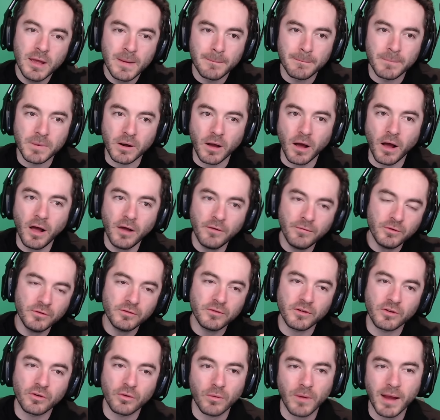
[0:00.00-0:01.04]
But awful to
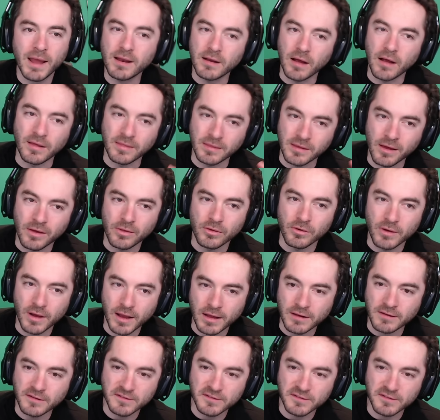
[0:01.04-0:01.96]
great, on the other hand,